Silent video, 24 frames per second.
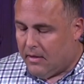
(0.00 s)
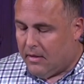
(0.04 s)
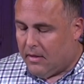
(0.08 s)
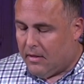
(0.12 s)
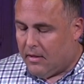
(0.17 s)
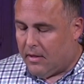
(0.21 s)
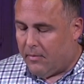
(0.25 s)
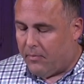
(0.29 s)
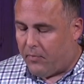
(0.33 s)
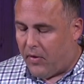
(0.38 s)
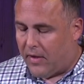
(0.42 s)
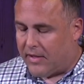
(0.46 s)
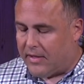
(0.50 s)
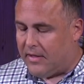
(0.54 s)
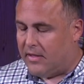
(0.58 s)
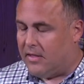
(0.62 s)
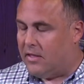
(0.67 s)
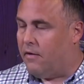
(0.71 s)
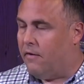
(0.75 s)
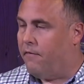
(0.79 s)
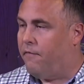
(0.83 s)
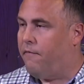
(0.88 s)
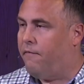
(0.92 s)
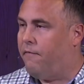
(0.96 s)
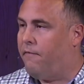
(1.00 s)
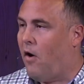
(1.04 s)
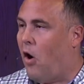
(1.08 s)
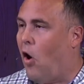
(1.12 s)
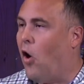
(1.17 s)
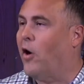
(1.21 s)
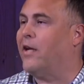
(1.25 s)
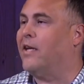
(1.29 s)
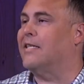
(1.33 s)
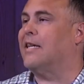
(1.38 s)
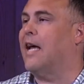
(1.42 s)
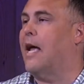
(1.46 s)
The presence of
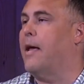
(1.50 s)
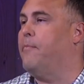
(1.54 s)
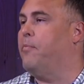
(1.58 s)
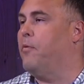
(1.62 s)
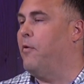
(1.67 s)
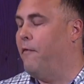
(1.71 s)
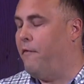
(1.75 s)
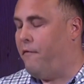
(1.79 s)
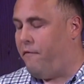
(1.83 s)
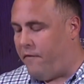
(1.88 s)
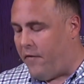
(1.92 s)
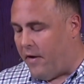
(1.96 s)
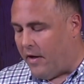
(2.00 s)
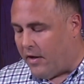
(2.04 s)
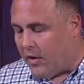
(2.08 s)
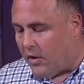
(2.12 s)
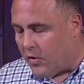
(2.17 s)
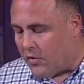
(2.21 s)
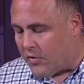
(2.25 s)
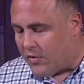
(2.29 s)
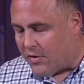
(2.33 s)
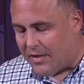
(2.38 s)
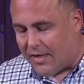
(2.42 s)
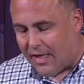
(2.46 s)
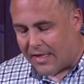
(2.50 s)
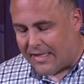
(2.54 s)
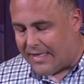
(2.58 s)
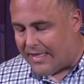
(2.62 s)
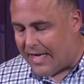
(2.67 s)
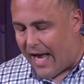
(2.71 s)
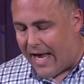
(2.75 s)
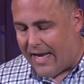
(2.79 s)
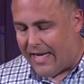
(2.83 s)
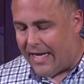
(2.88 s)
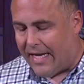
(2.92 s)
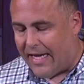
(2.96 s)
archetypal figures does
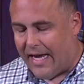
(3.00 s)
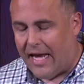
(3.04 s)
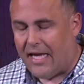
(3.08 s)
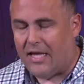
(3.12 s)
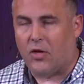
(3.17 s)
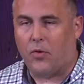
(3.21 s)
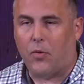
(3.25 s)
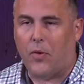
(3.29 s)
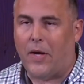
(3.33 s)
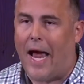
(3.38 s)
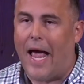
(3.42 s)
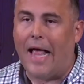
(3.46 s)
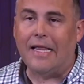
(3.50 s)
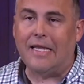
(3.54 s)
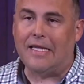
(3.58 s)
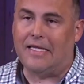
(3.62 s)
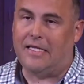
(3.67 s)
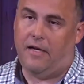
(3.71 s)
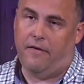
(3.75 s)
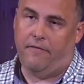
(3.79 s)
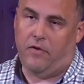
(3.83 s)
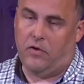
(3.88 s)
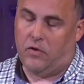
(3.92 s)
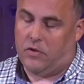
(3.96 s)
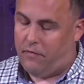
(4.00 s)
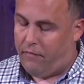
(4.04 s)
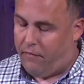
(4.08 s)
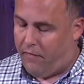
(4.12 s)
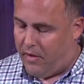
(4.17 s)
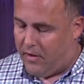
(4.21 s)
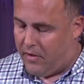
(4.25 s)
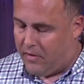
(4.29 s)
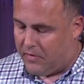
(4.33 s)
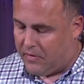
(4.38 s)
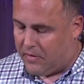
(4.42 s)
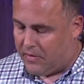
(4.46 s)
not negate the reality of those
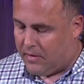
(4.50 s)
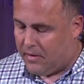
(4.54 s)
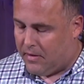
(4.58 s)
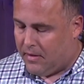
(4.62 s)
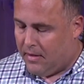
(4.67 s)
figures.